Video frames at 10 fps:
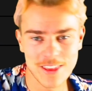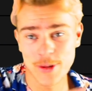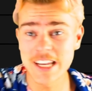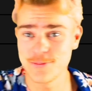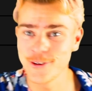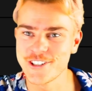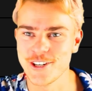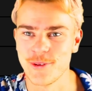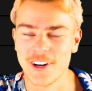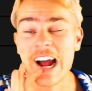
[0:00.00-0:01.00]
the biggest
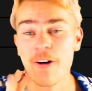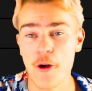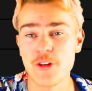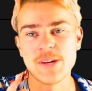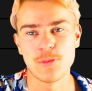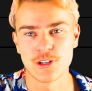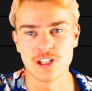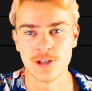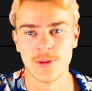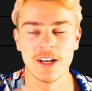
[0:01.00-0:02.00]
booktuber, our OG
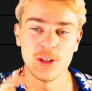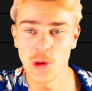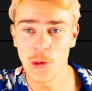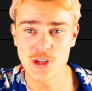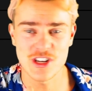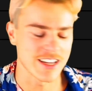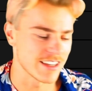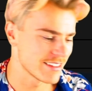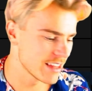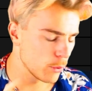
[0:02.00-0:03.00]
booktuber, you know who she
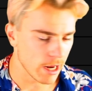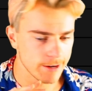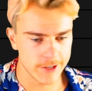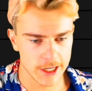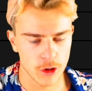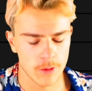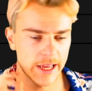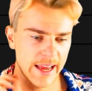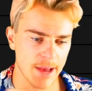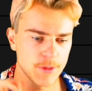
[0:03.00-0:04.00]
is, put out a video
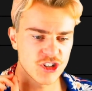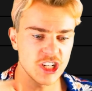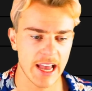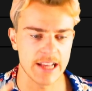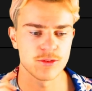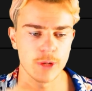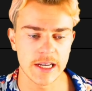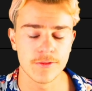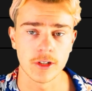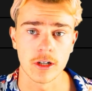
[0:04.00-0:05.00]
about how much she hates
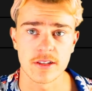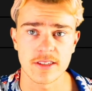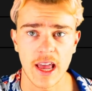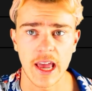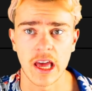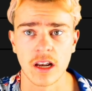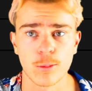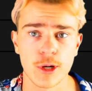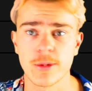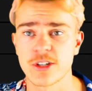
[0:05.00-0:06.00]
reading vlogs and
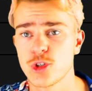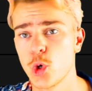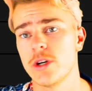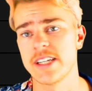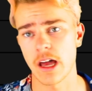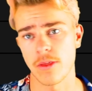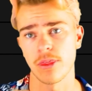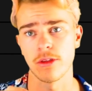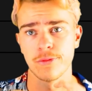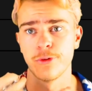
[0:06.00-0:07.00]
pretty much tore down
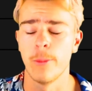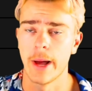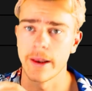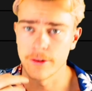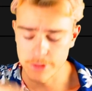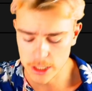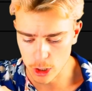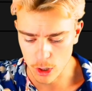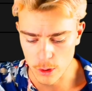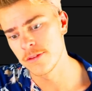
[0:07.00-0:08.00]
the format of
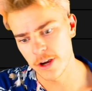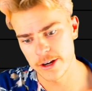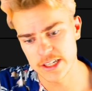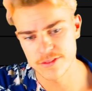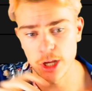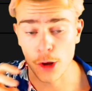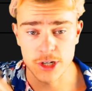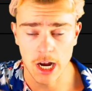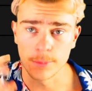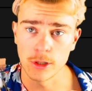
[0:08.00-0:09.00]
video. The very next video
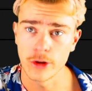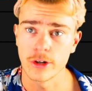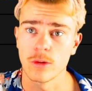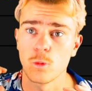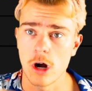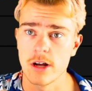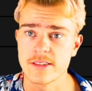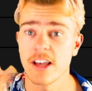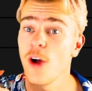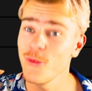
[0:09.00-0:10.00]
she uploaded
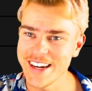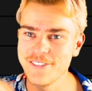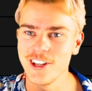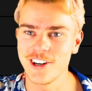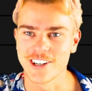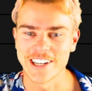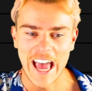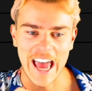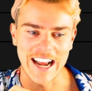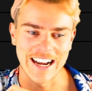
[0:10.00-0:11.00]
was a reading vlog.
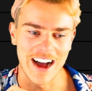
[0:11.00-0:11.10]
And